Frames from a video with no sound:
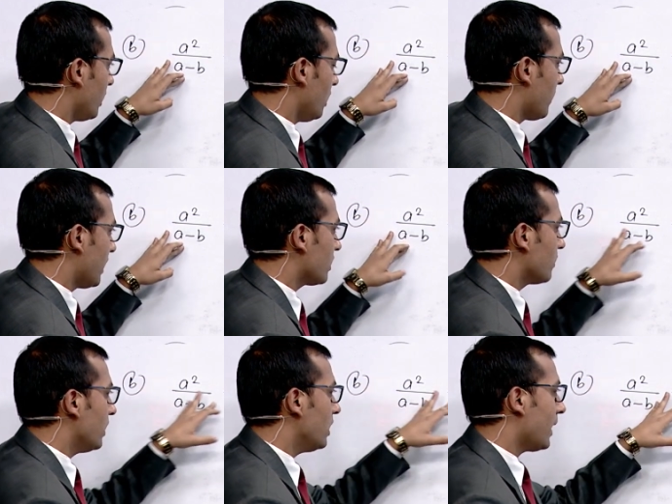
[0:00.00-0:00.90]
a minus
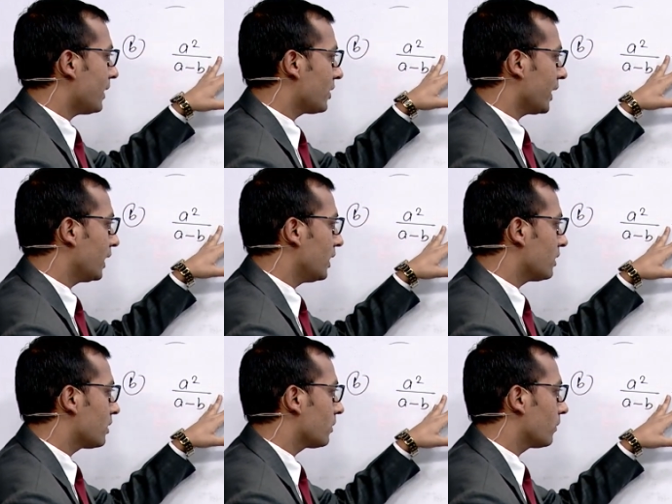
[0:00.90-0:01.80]
b, and second
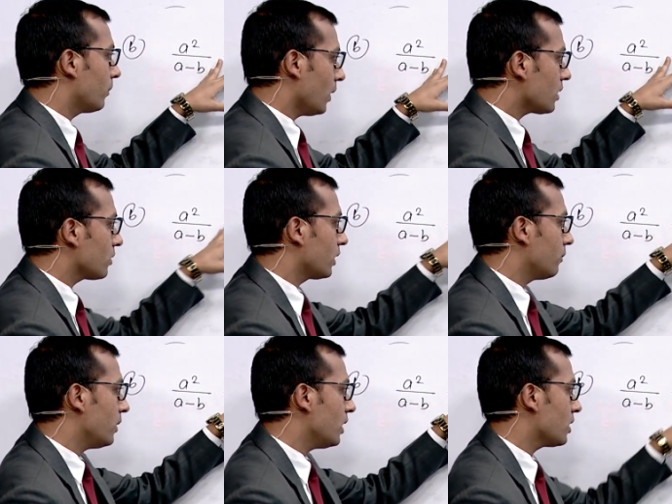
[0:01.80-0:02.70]
is plus
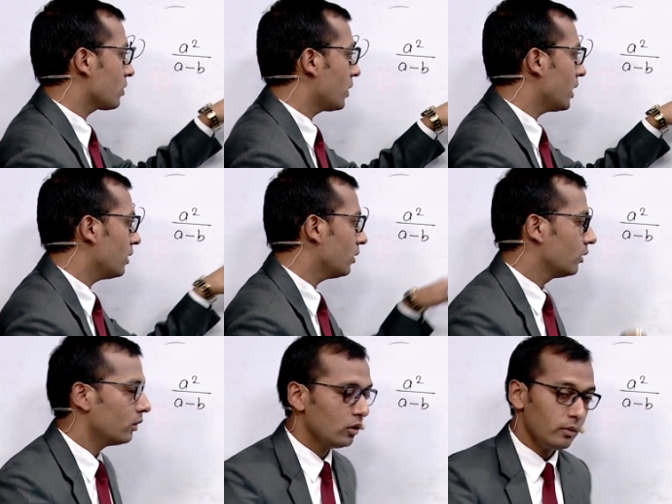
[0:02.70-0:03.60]
b square
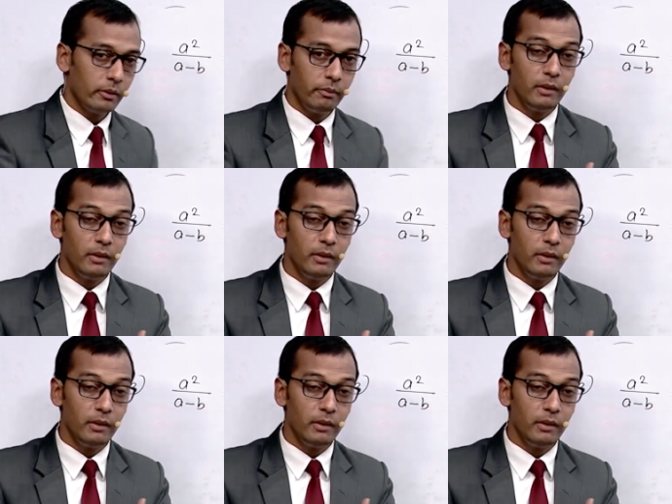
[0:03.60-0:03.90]
over b